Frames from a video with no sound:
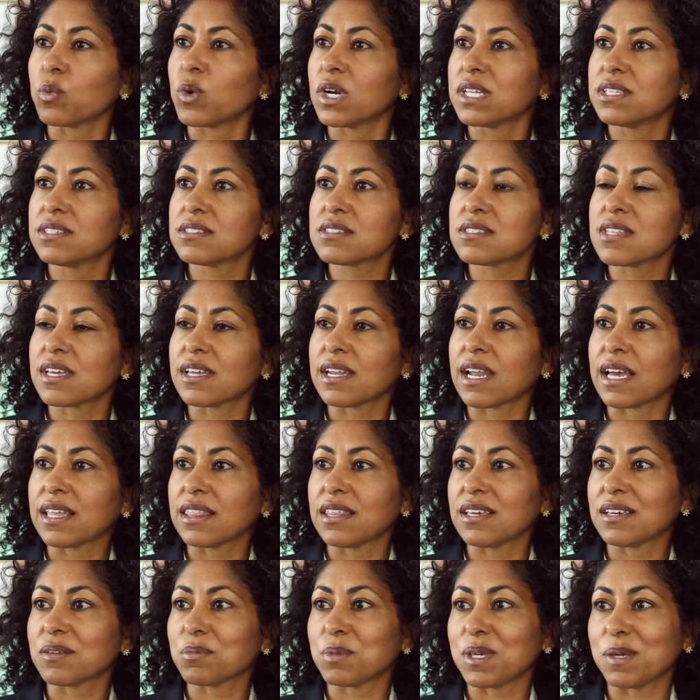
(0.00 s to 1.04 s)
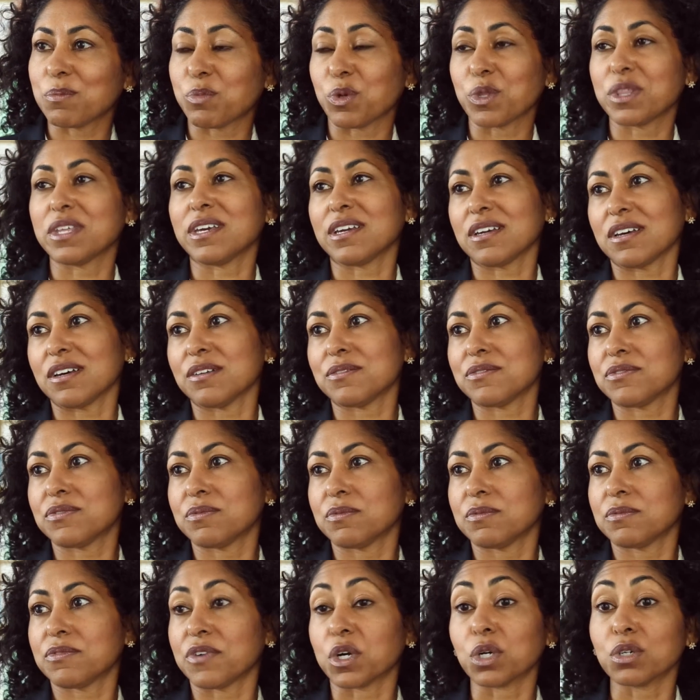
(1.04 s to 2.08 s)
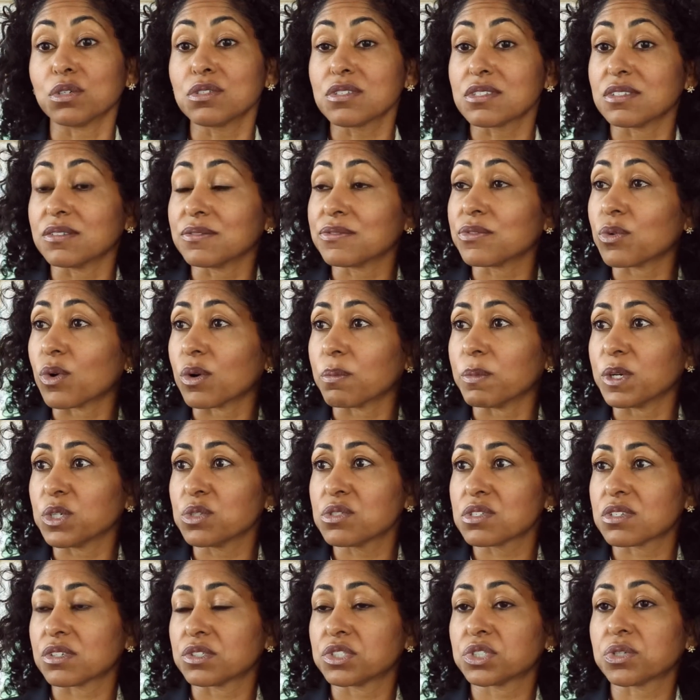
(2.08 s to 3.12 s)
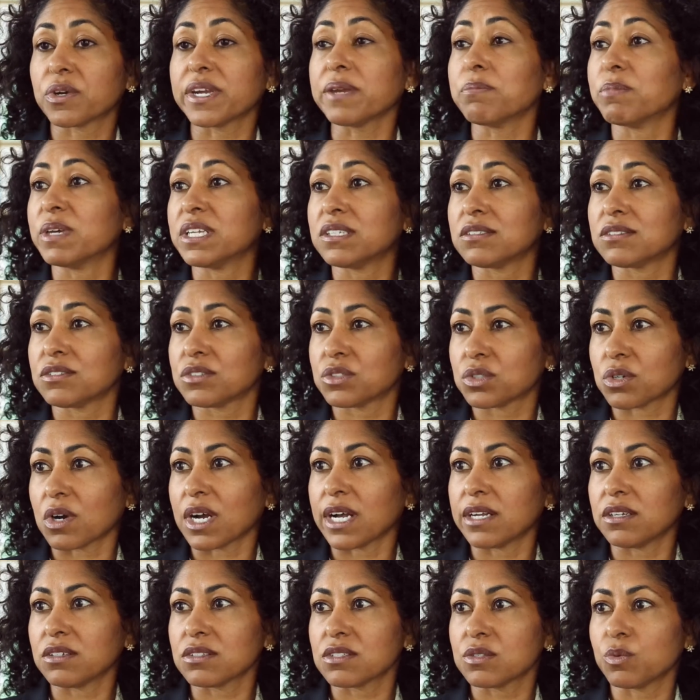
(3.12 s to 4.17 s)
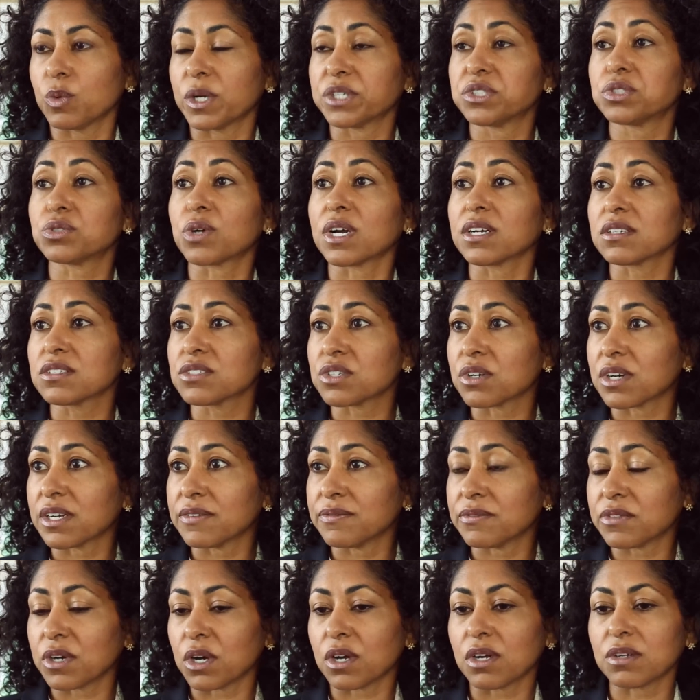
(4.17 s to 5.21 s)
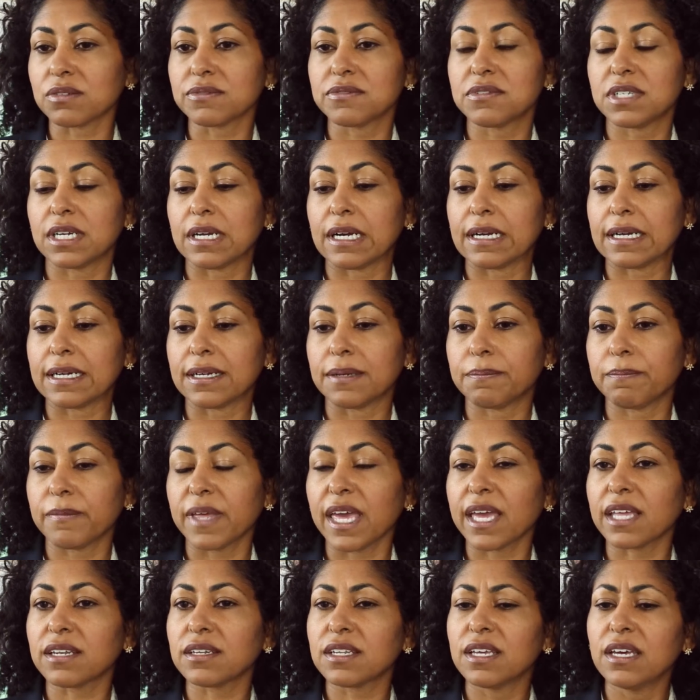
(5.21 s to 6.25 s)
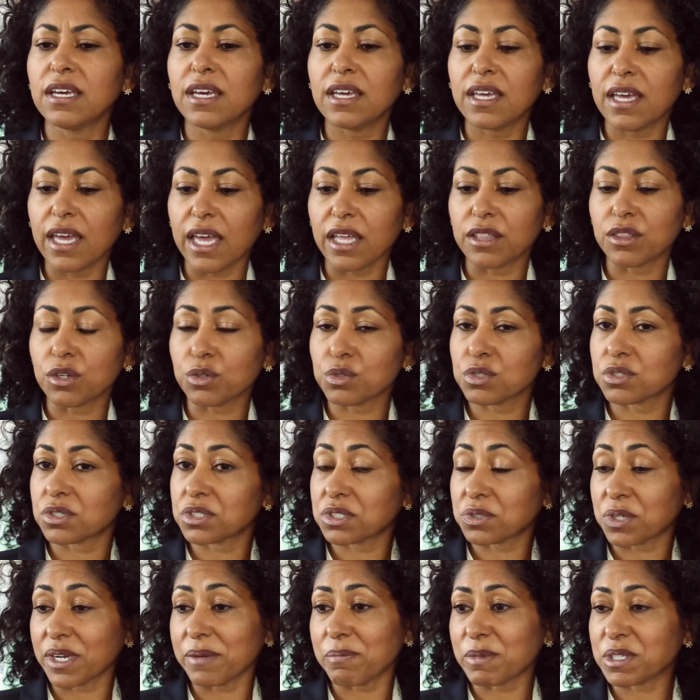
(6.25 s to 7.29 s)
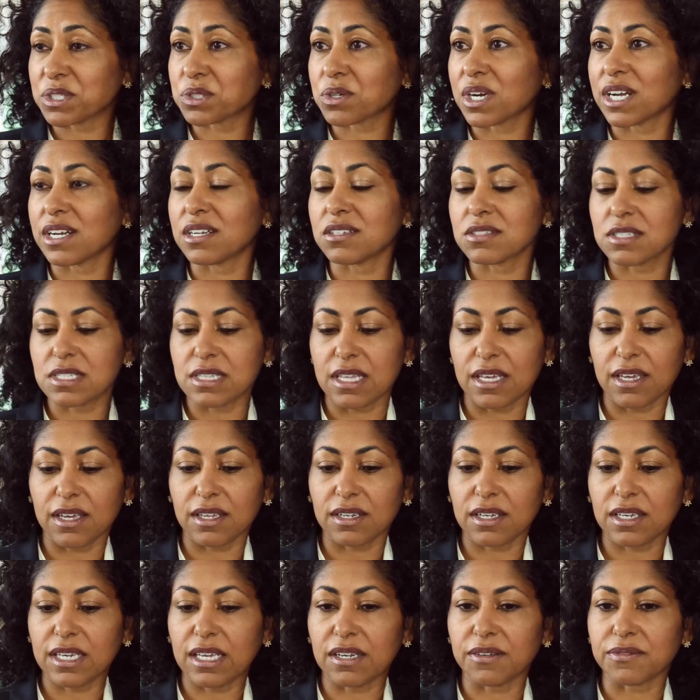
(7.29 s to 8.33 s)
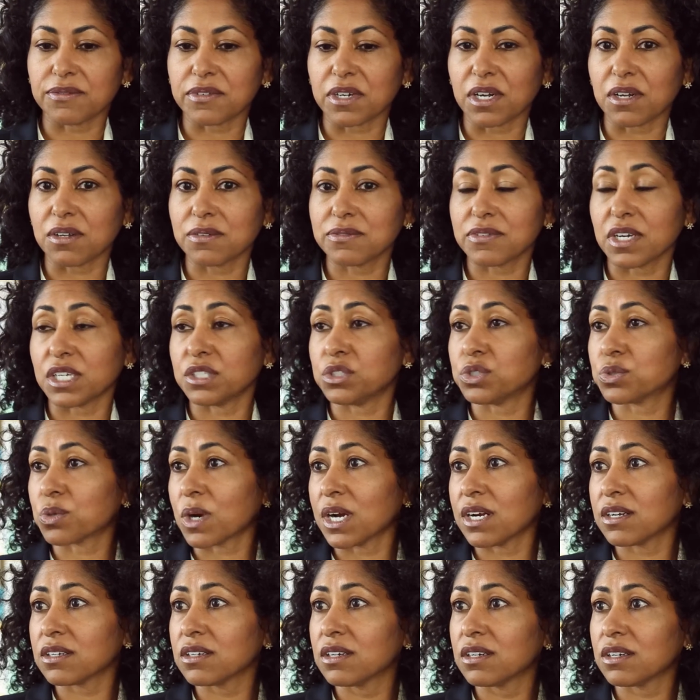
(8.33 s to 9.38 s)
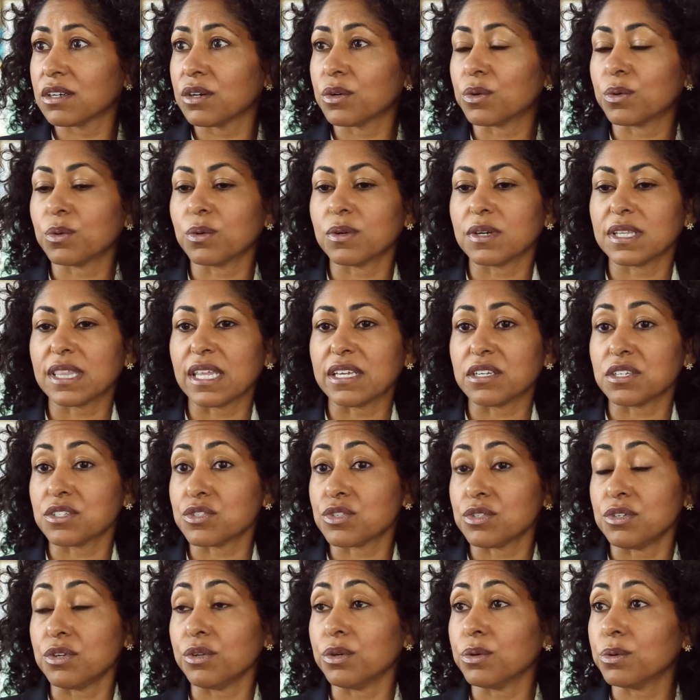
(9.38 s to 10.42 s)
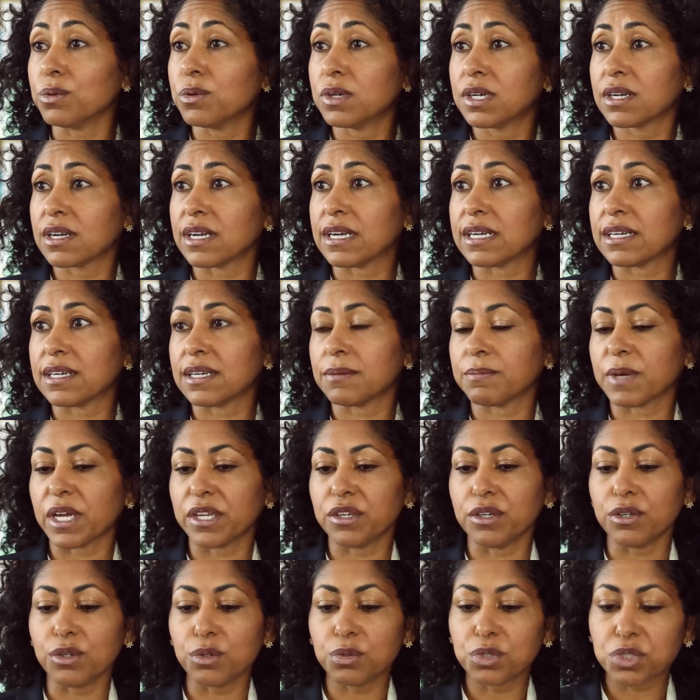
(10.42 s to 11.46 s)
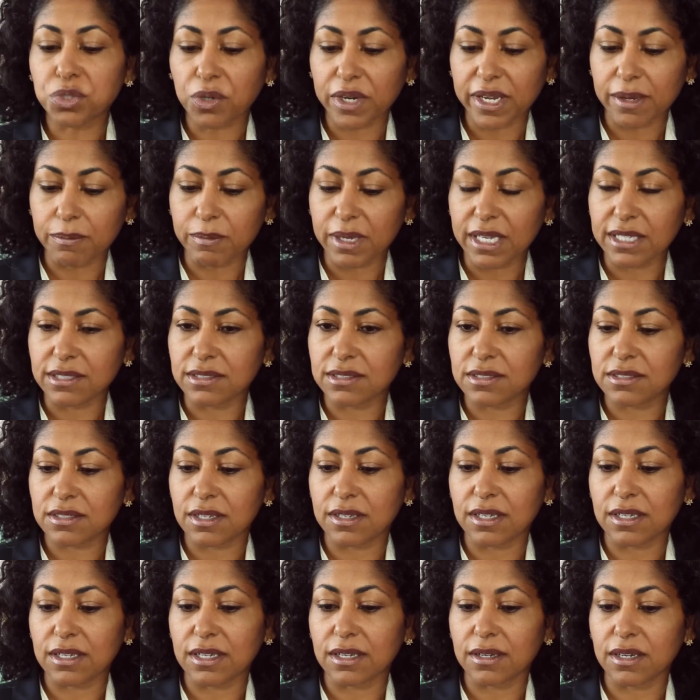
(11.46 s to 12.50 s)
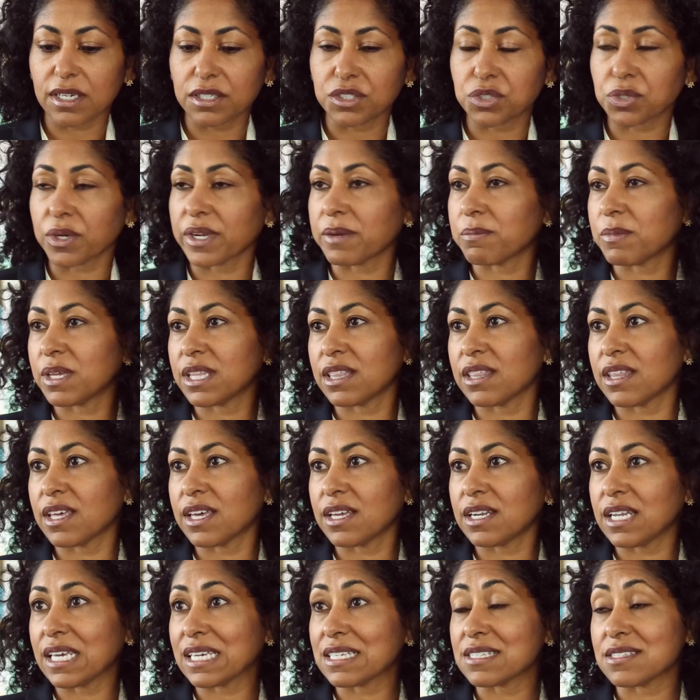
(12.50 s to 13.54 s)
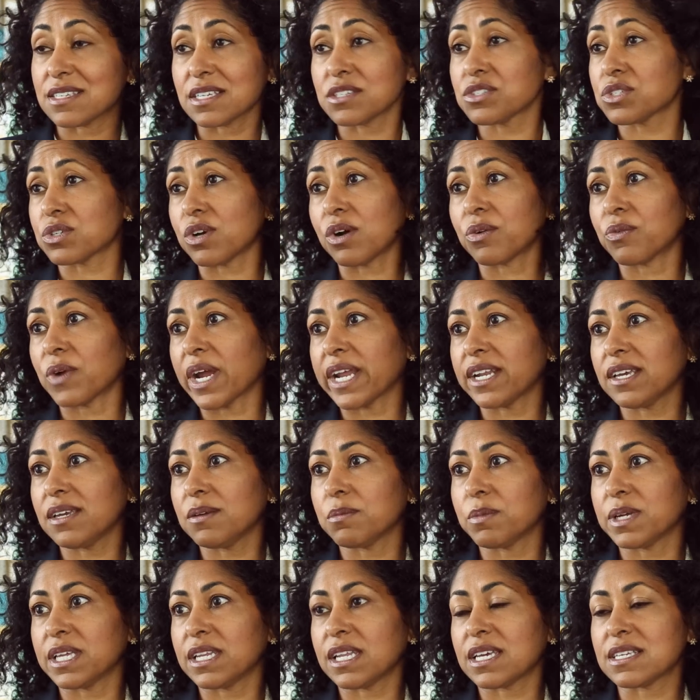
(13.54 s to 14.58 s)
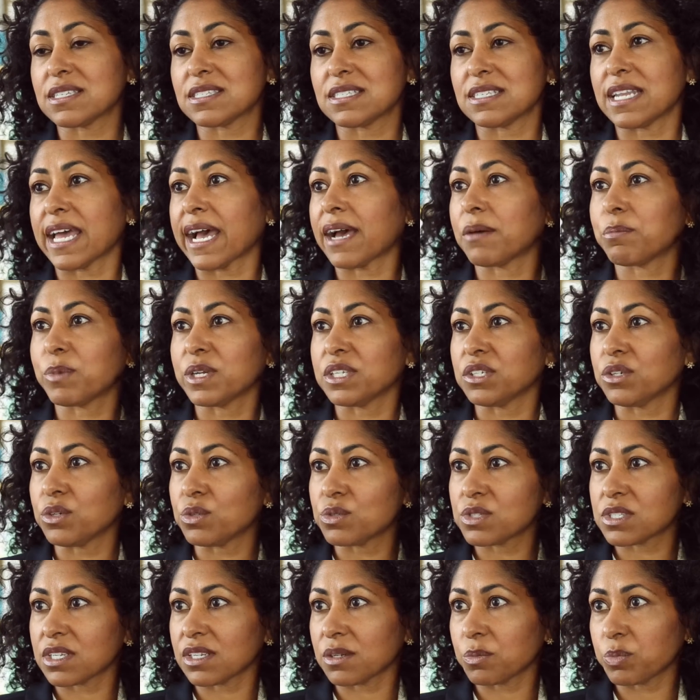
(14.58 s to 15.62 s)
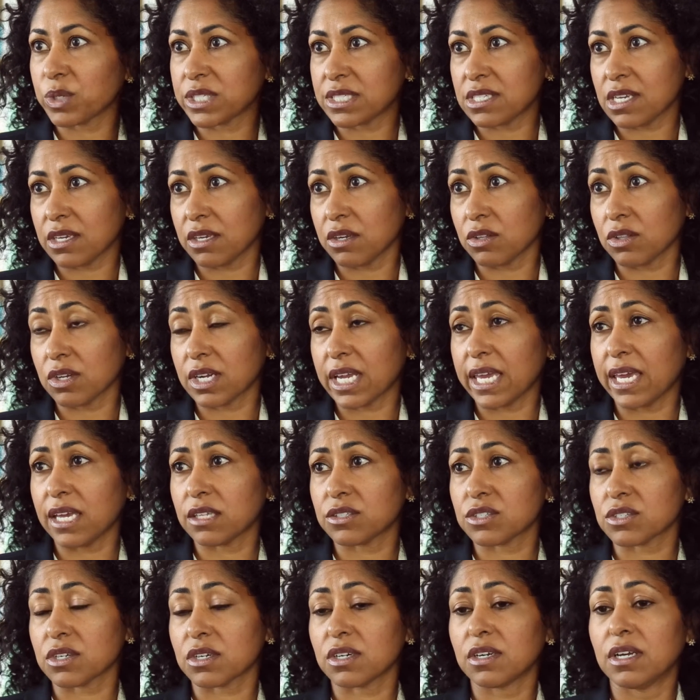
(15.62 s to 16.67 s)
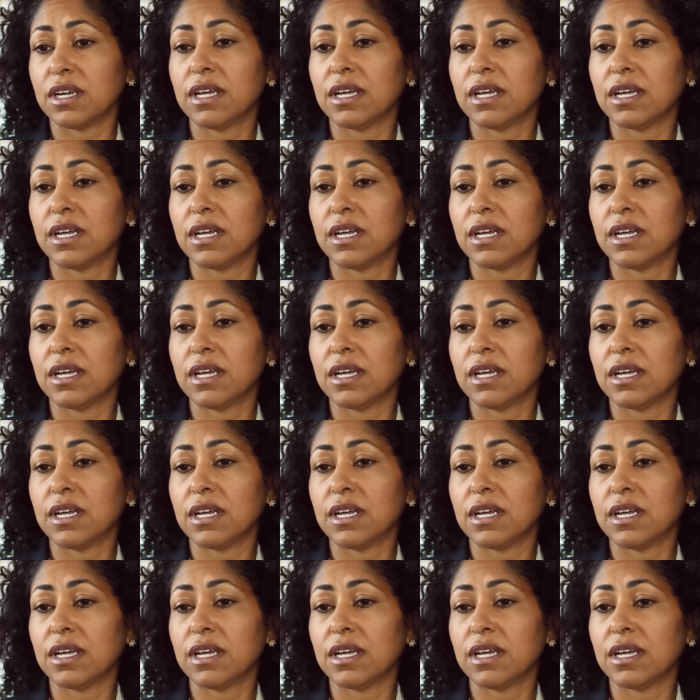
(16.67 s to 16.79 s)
ones that I think people think of first and foremost are treatment trials where drugs are involved. Um, and, and those are treatment trials that can involve a drug or that is new, um, a new treatment, uh, a treatment that exists already but has not been used in a particular cancer.